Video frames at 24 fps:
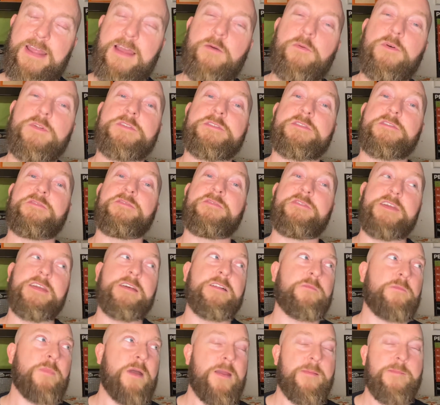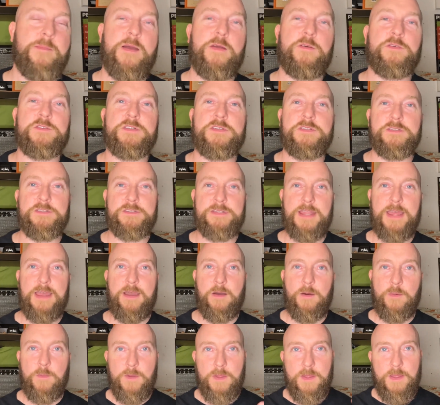I want to feel my emotions
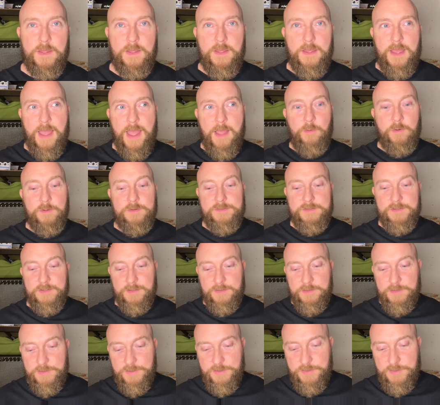now. I want to